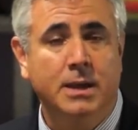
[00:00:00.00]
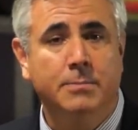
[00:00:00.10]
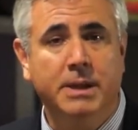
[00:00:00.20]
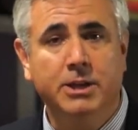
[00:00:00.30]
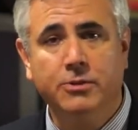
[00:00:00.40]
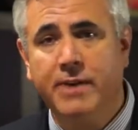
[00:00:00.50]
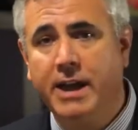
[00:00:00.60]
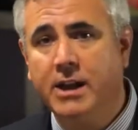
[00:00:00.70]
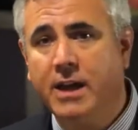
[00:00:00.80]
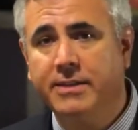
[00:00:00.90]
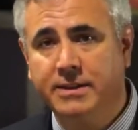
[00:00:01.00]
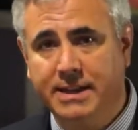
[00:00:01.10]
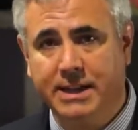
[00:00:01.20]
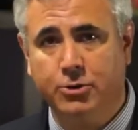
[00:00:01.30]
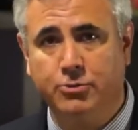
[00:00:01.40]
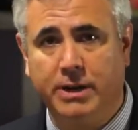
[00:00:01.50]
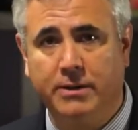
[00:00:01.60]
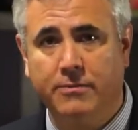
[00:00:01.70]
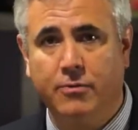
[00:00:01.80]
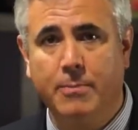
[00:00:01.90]
meaning you've had nothing to eat or drink
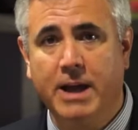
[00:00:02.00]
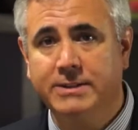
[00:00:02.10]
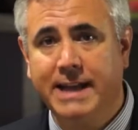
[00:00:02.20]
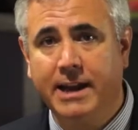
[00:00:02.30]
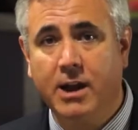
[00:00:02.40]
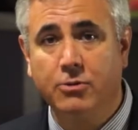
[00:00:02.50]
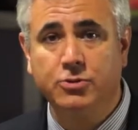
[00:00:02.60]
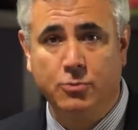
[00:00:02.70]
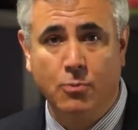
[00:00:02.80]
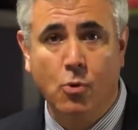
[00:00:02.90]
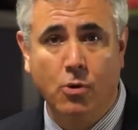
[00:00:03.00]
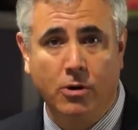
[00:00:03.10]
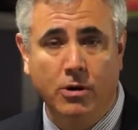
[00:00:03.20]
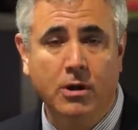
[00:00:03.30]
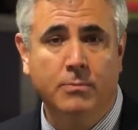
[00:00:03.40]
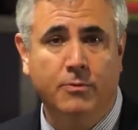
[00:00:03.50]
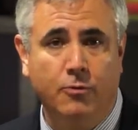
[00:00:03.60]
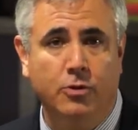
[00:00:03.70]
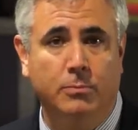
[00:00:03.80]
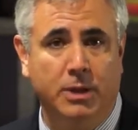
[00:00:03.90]
for about 10 hours or more
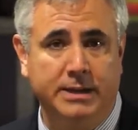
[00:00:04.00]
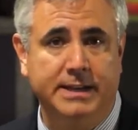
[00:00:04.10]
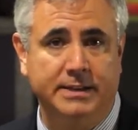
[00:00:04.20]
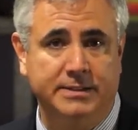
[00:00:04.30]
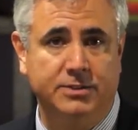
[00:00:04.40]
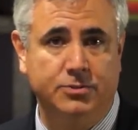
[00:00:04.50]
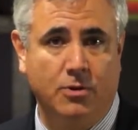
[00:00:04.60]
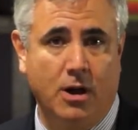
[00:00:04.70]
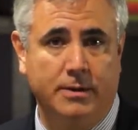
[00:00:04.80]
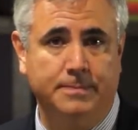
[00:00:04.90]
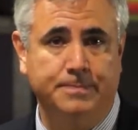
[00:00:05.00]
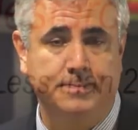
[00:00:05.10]
before the blood test is drawn.